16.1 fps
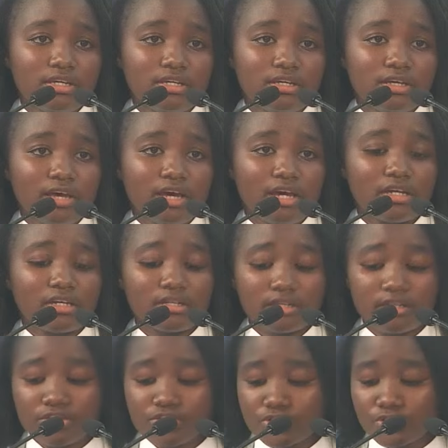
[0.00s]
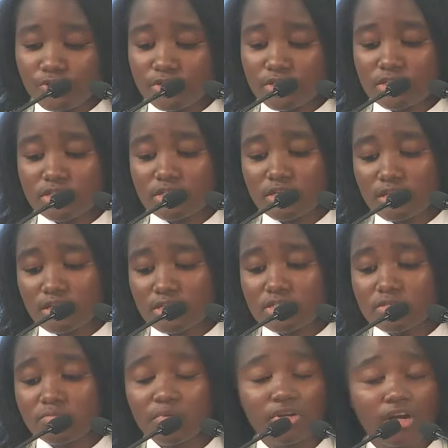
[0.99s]
and he shows his
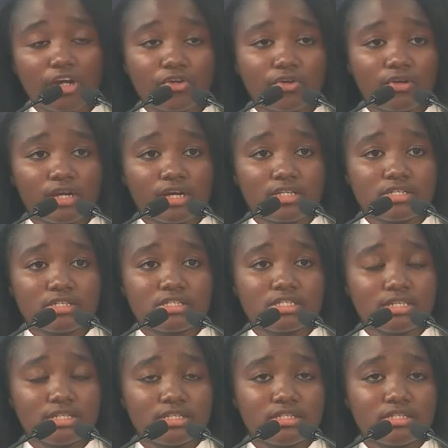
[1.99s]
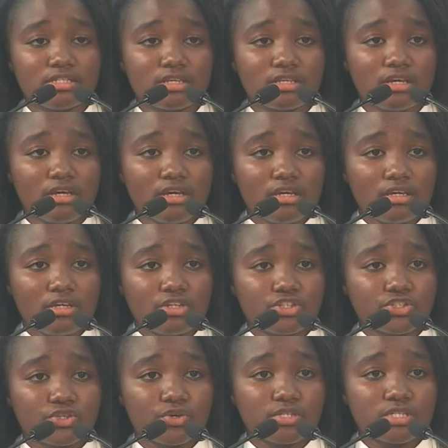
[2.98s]
miraculous deeds. He
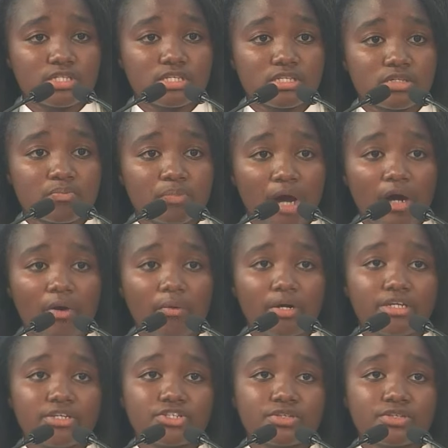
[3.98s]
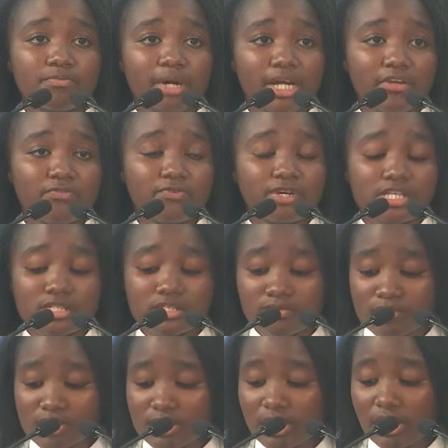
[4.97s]
shows his power. He manifests
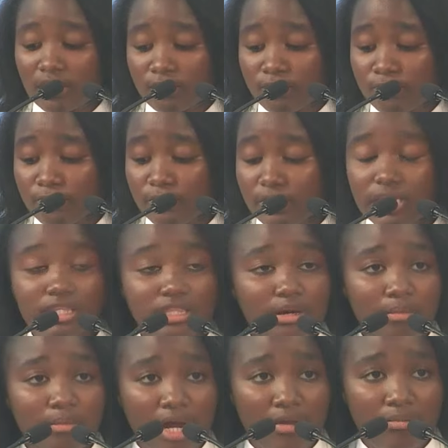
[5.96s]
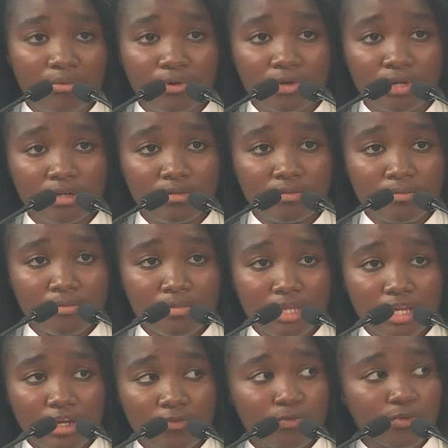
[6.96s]
himself in the Bible.
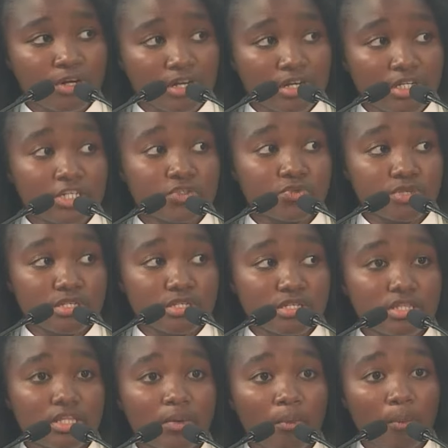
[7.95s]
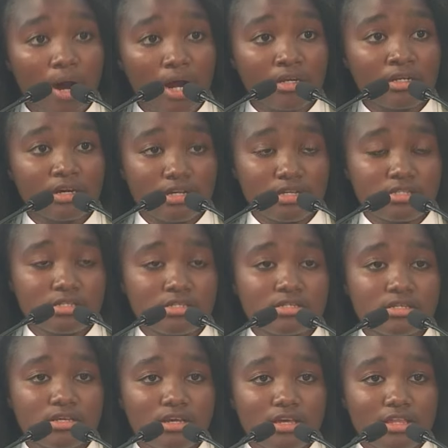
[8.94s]
If we read it, we see the wonders,
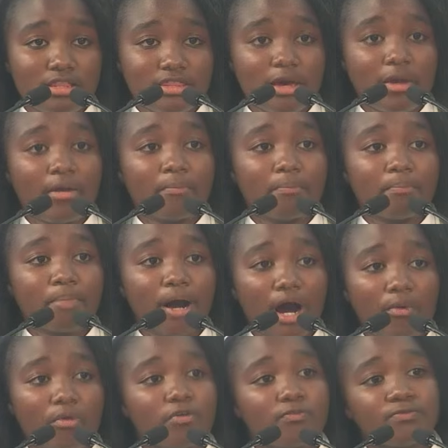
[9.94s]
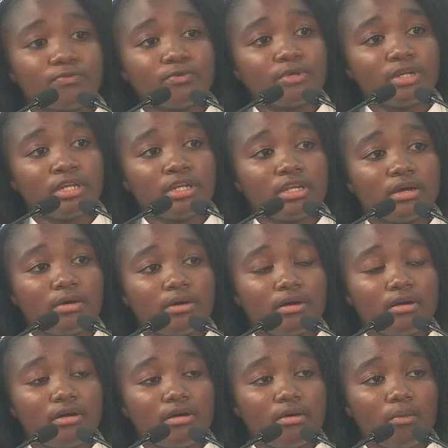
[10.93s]
the powerful
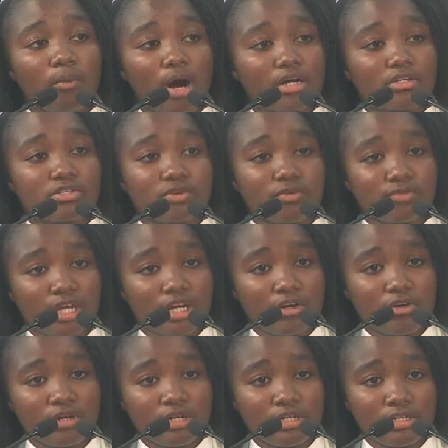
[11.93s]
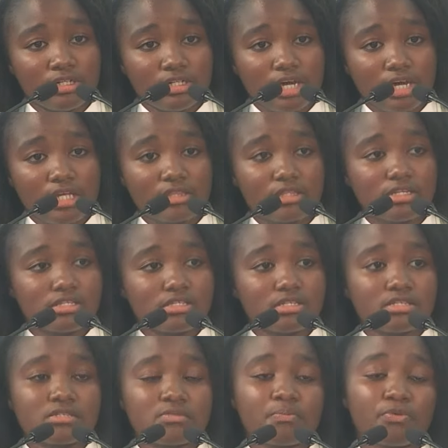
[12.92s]
works of the Lord. And this
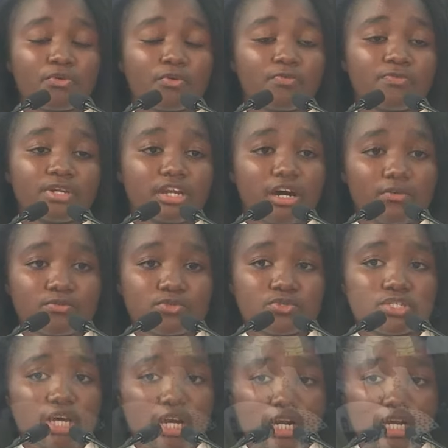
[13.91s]
is proof enough to tell us